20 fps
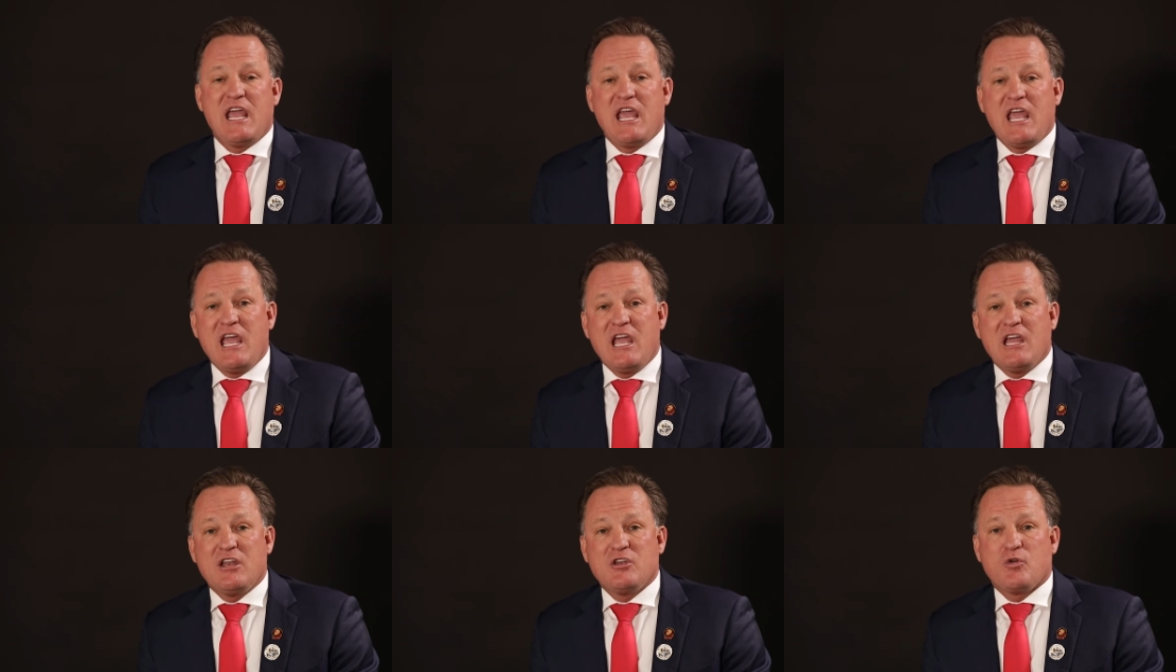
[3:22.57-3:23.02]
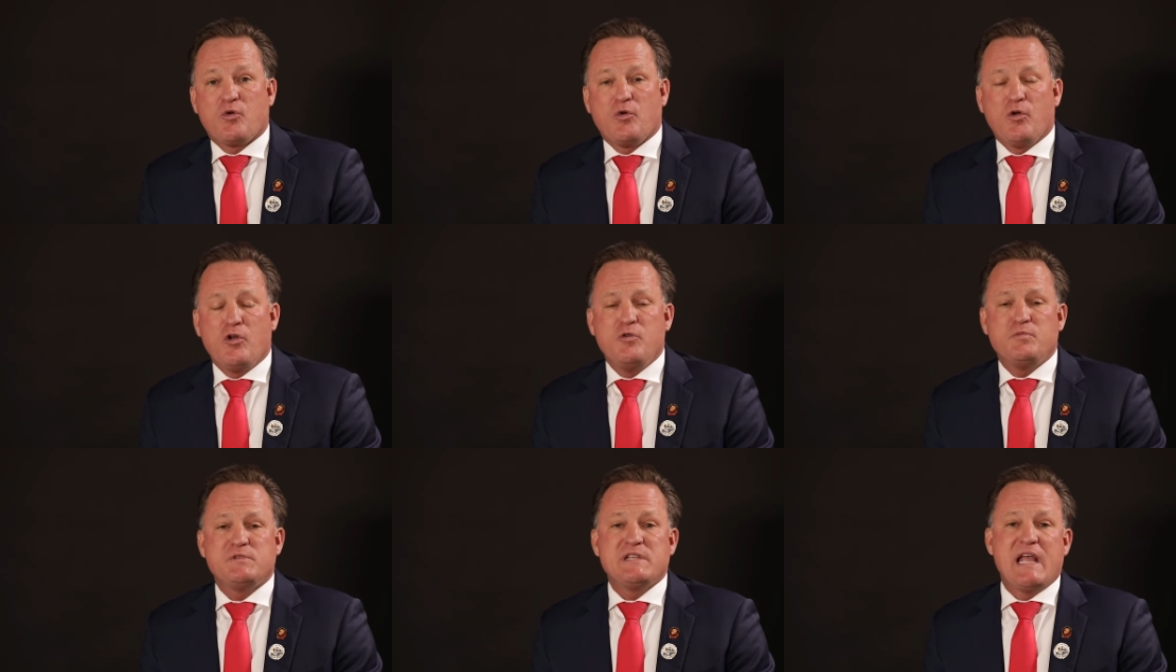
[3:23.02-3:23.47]
in
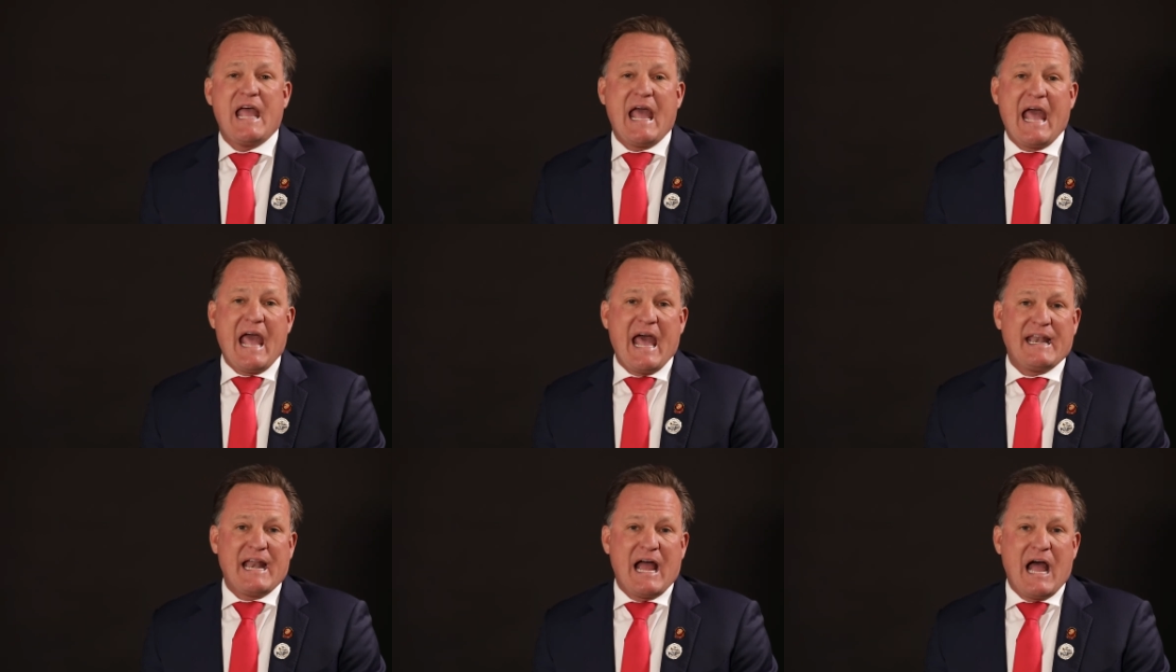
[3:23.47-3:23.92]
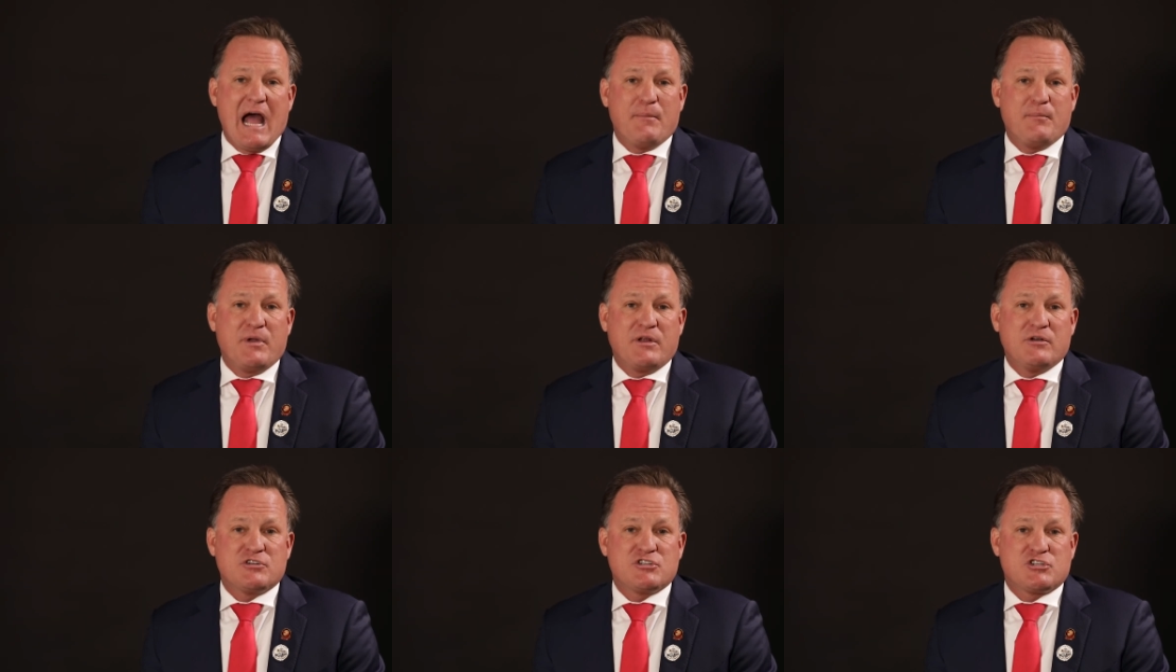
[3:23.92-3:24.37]
groups at high
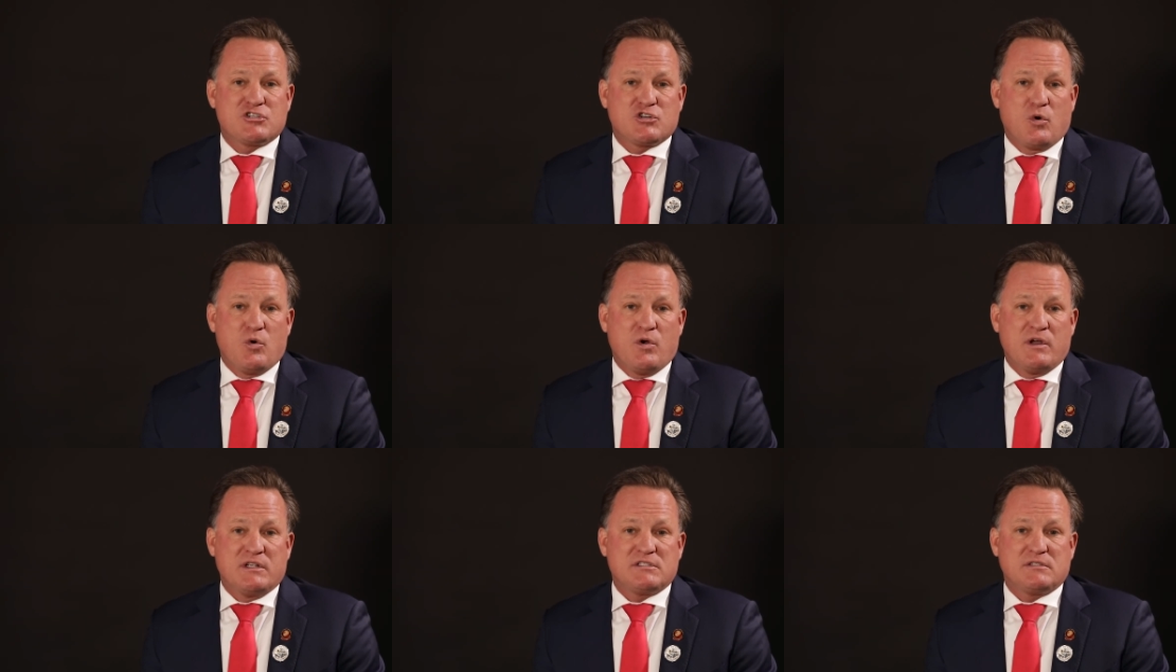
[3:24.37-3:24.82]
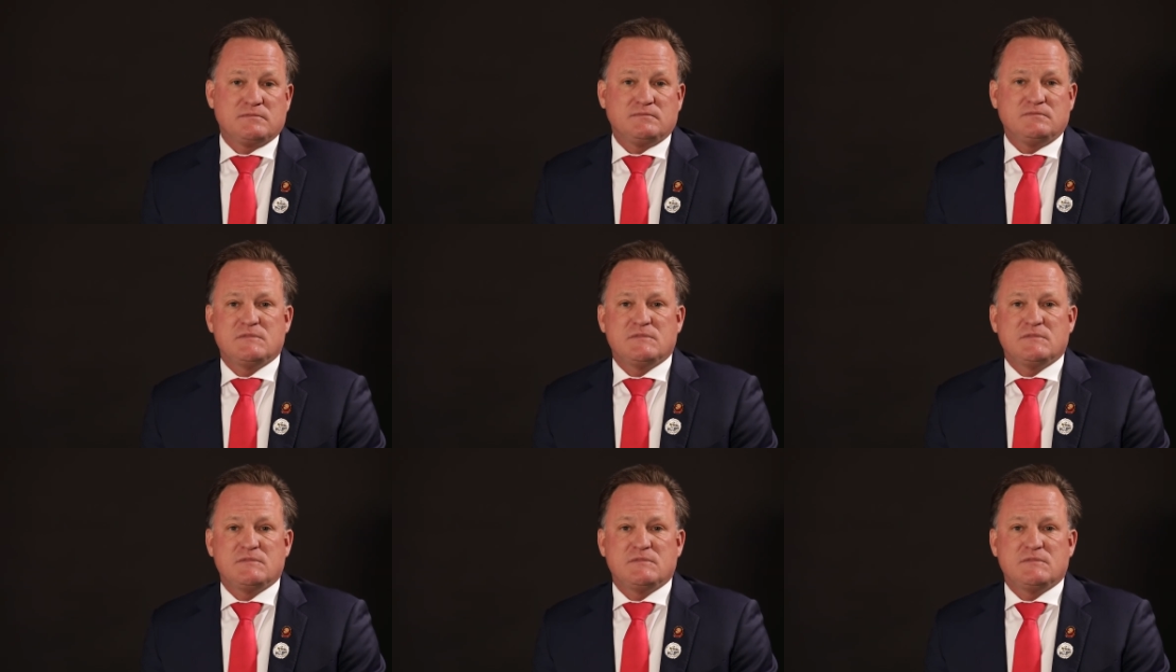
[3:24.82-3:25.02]
bidder's choice.